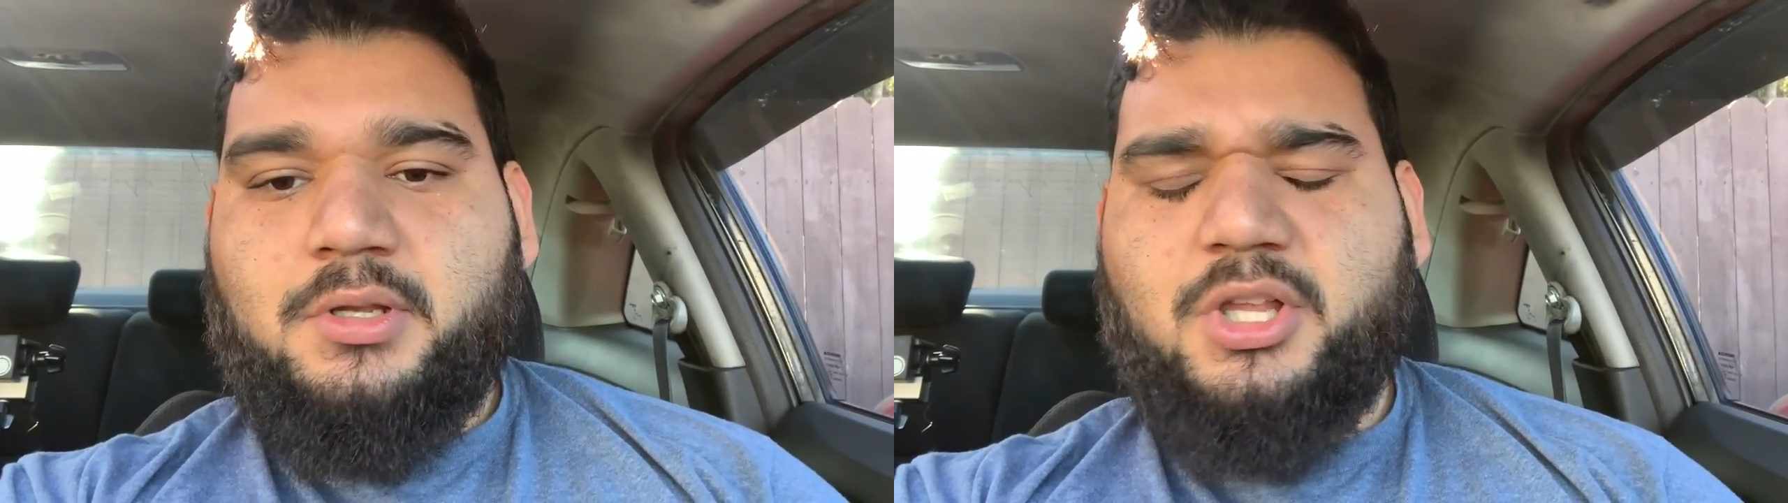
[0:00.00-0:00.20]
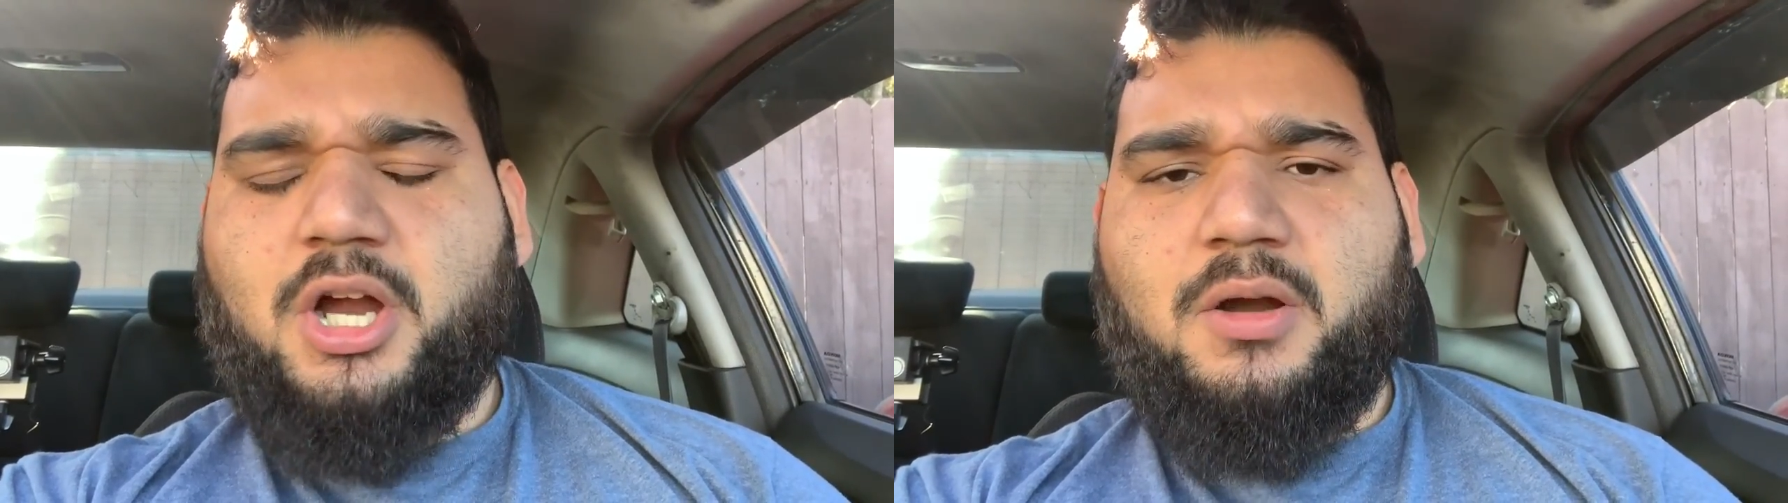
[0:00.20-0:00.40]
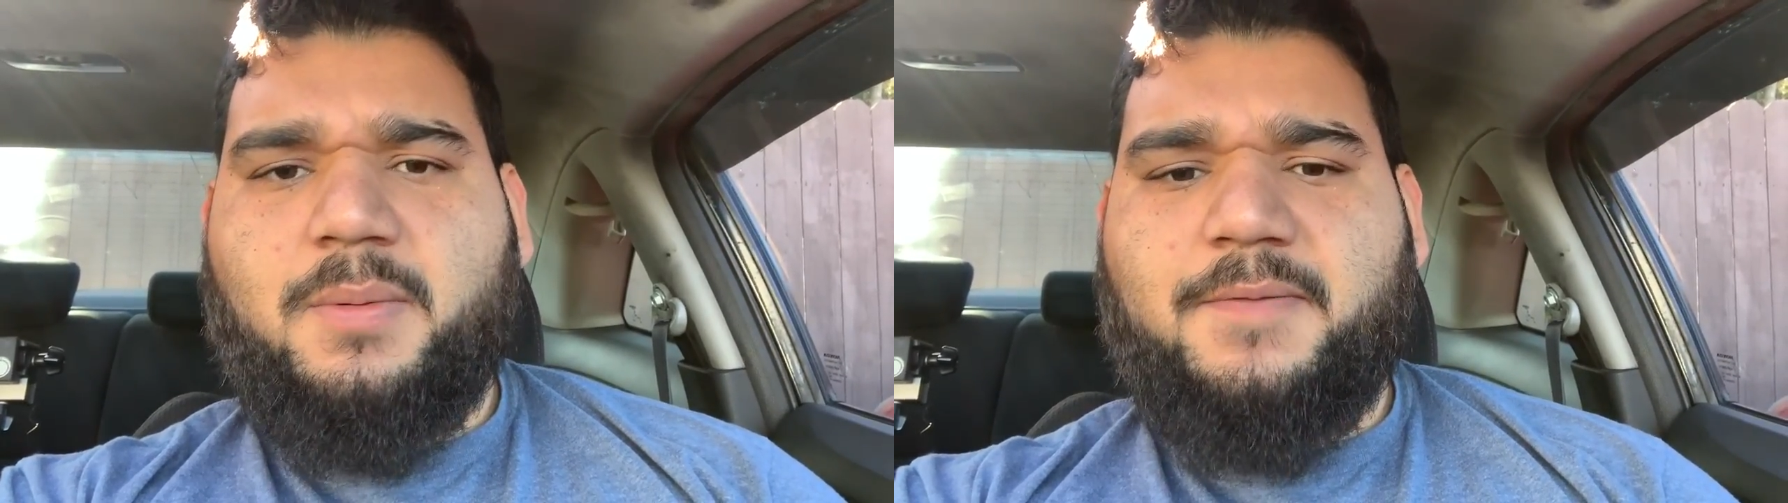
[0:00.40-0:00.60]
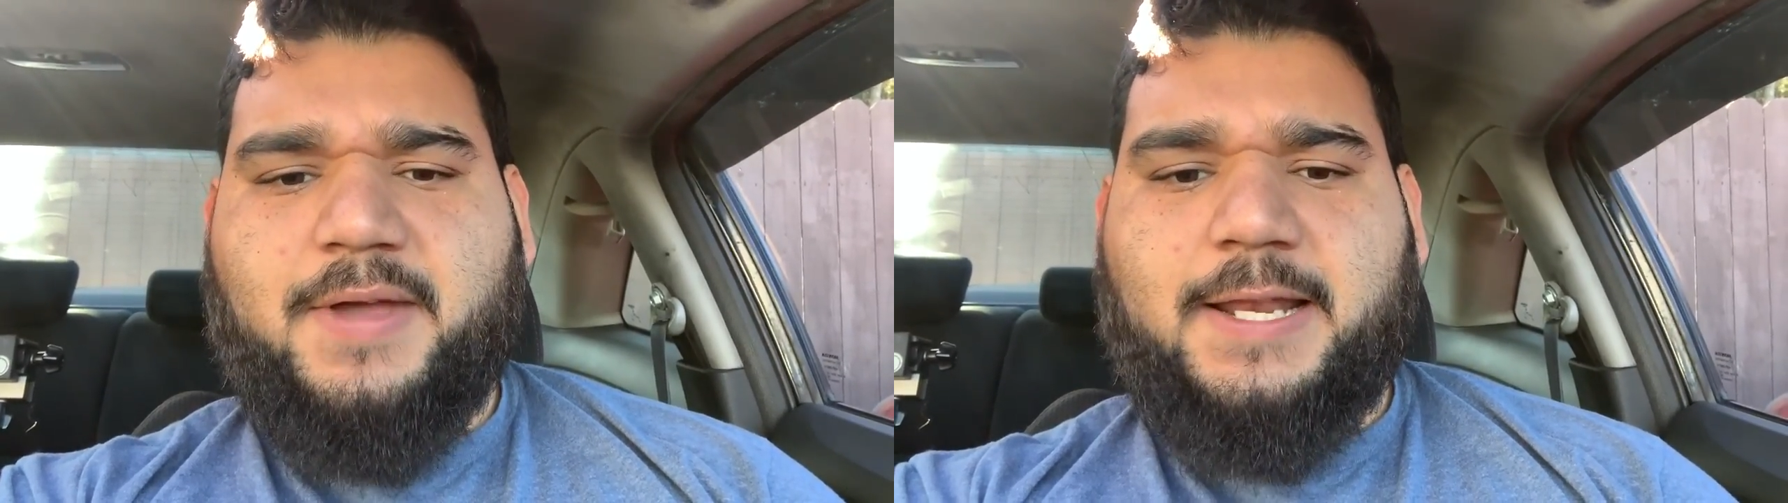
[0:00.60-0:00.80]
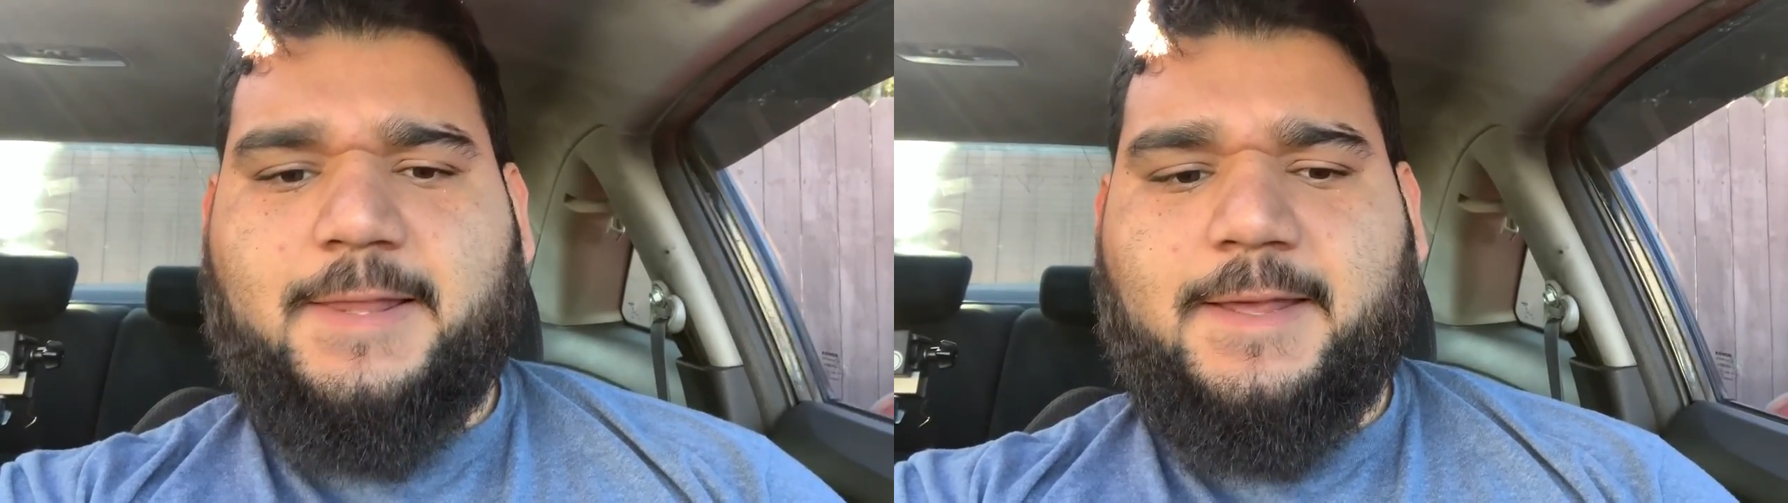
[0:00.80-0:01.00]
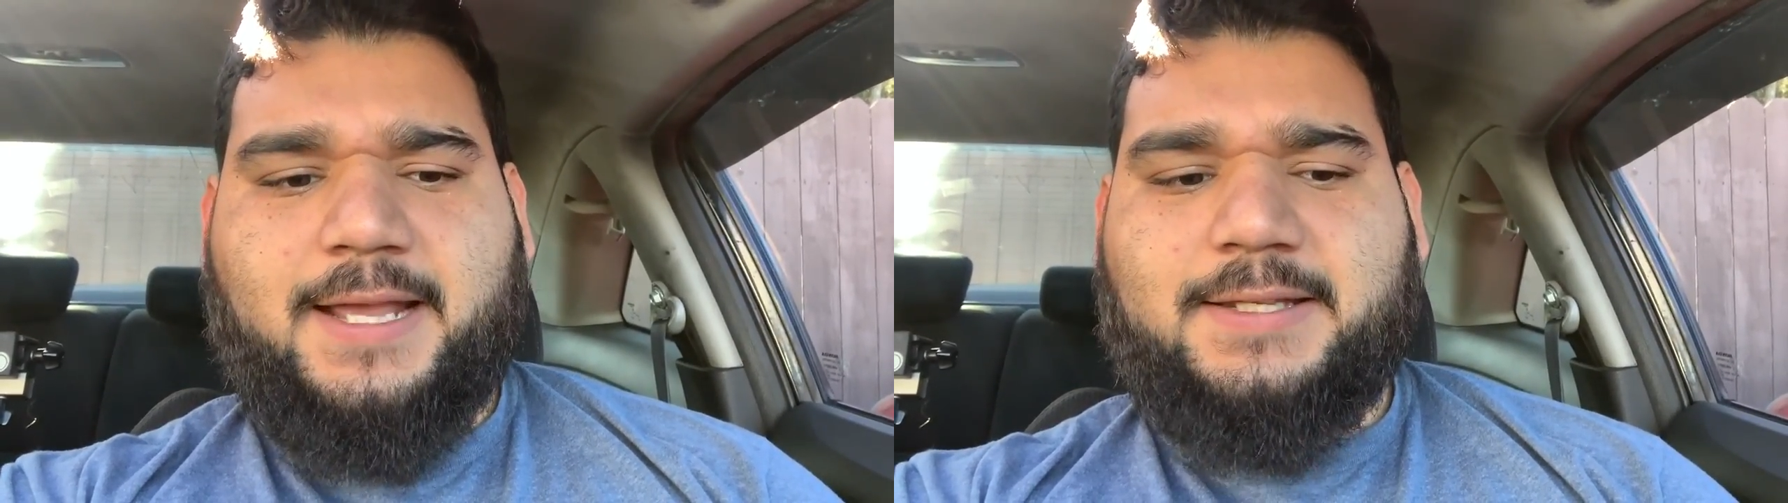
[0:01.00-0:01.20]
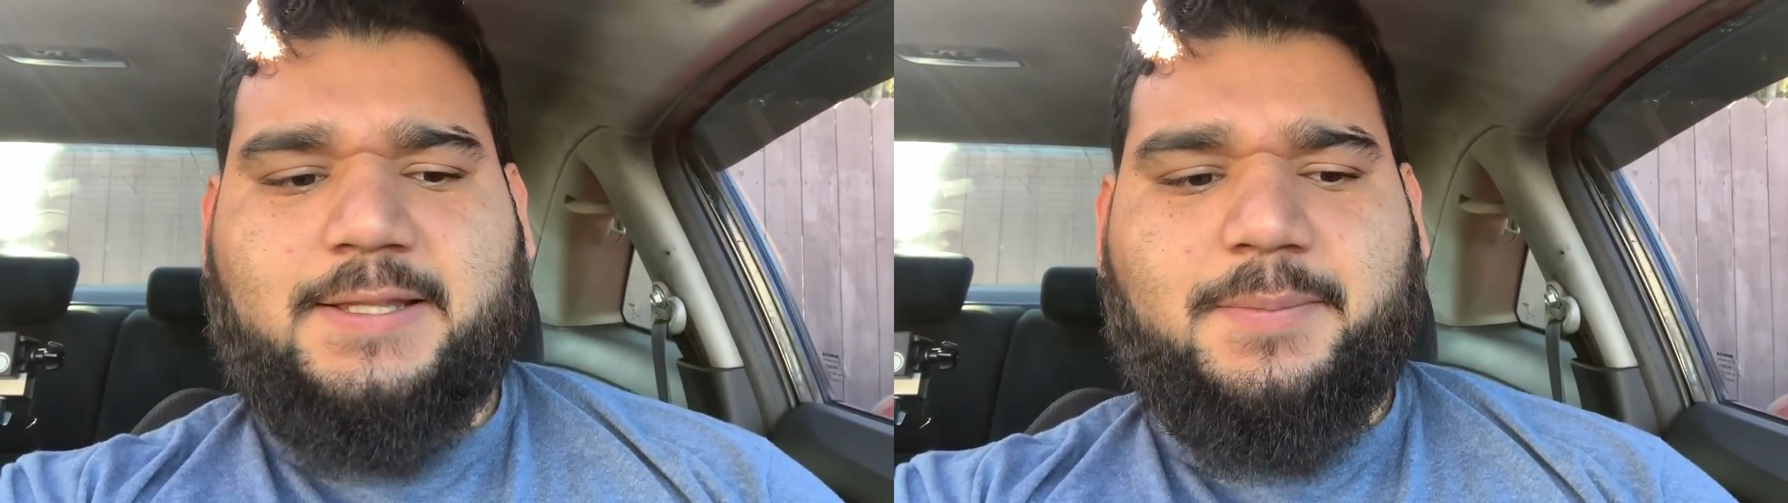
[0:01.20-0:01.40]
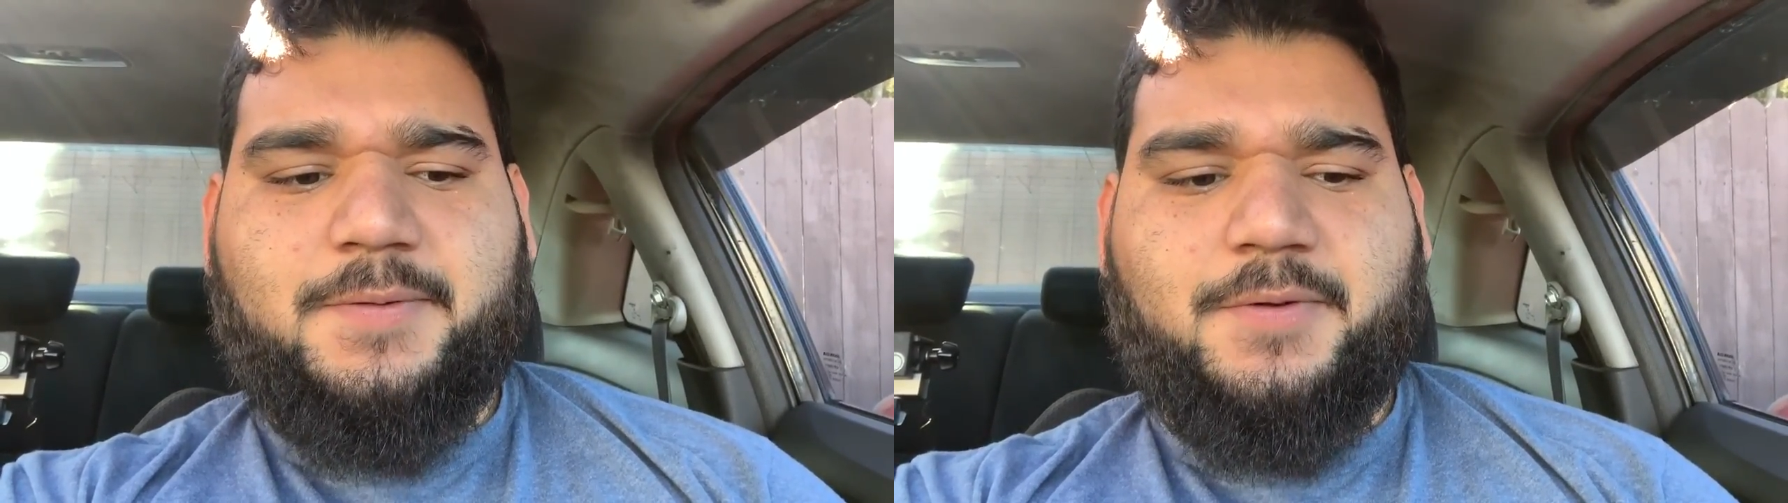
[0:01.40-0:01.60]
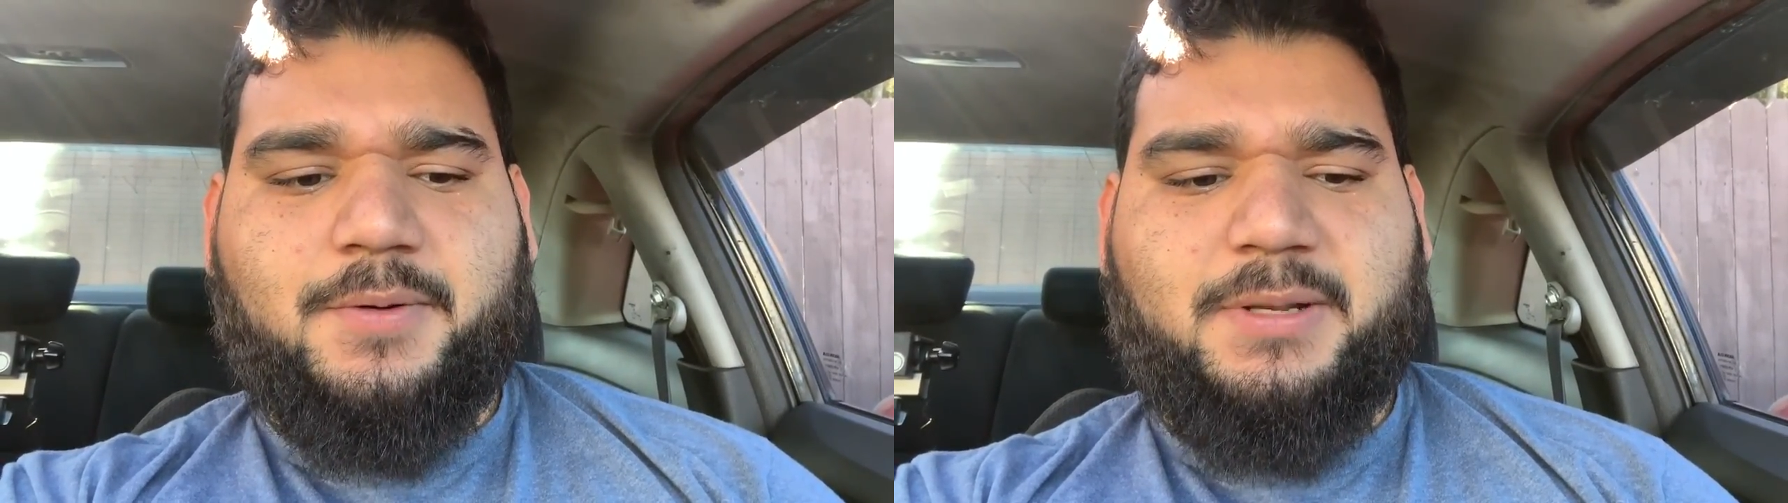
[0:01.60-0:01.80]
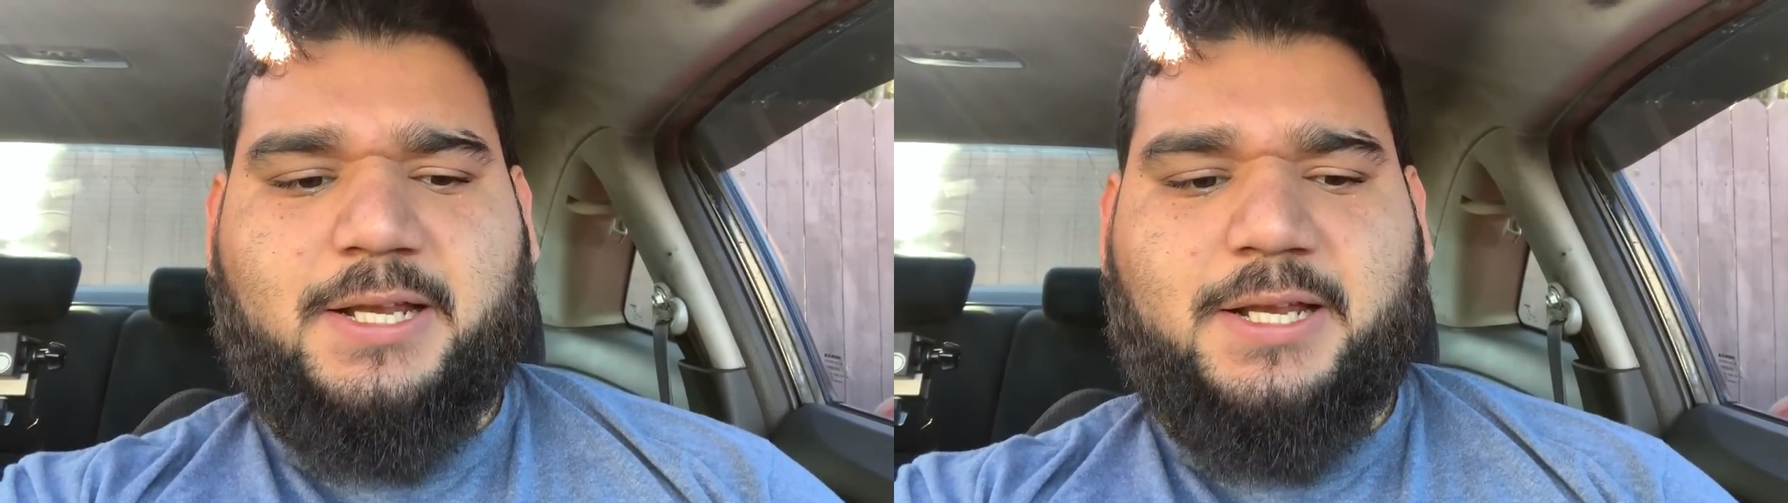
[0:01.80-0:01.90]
the car will be fine like that. I did that before